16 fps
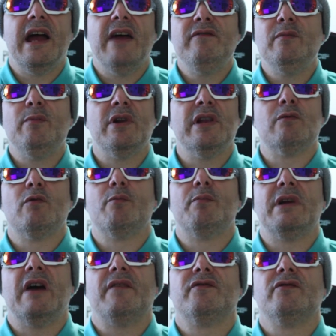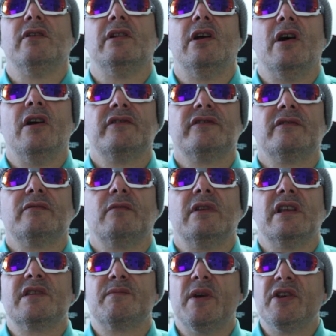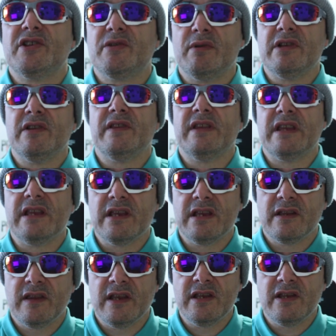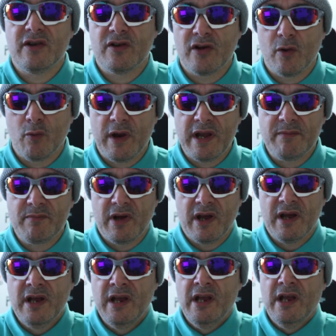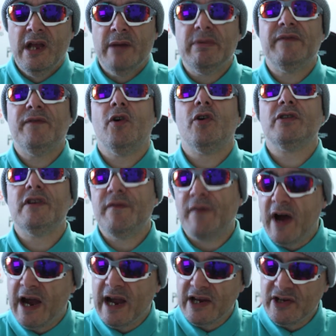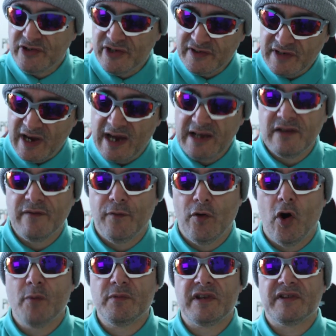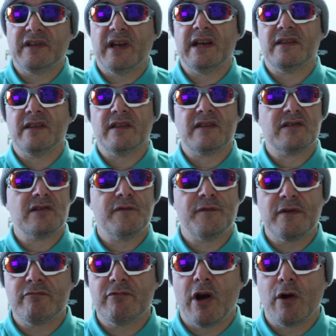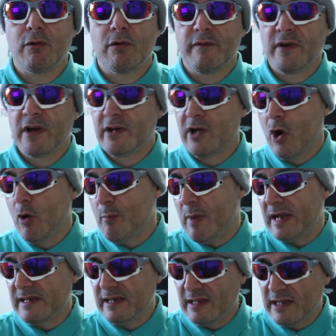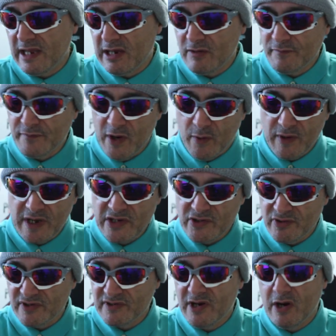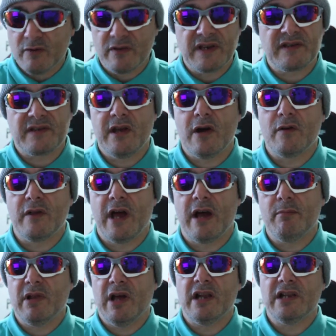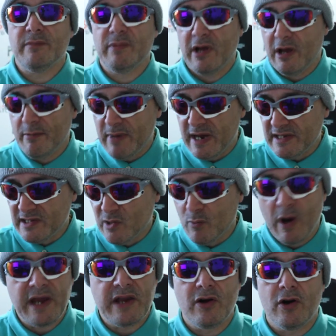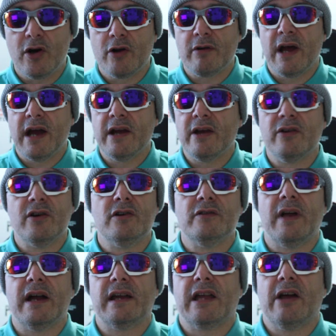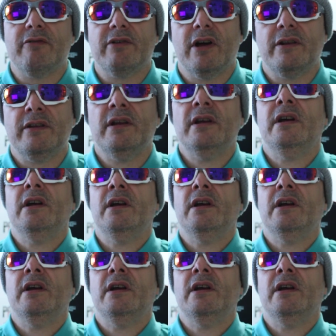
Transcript: Everybody would be after a loss, especially when you think think you're going to win. But before the fight, she signed a form to say that there's nothing wrong with her, no mental health, no injuries, no this, no that, blah blah blah. Made the weight all right and all that carry on.